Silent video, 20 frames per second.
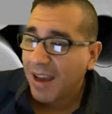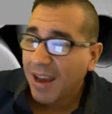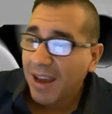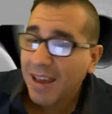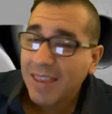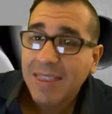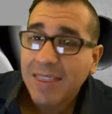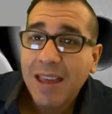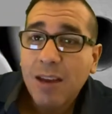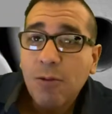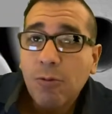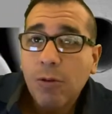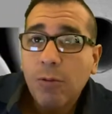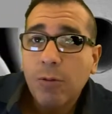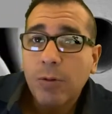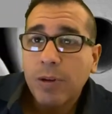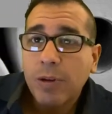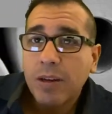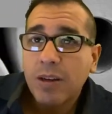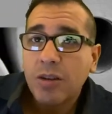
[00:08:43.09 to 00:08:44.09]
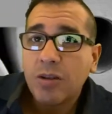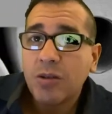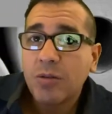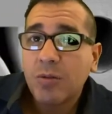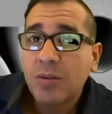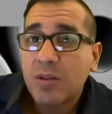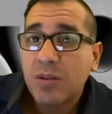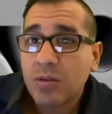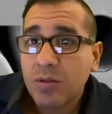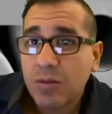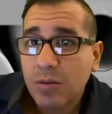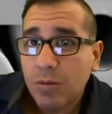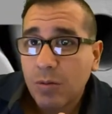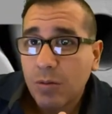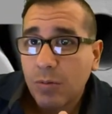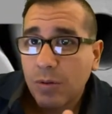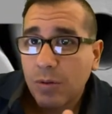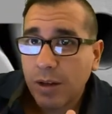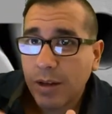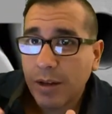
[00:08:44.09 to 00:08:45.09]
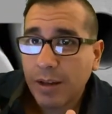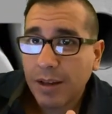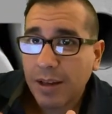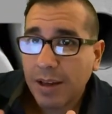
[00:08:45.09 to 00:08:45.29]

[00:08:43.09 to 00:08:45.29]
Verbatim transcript: And then what we're gonna do is, uh,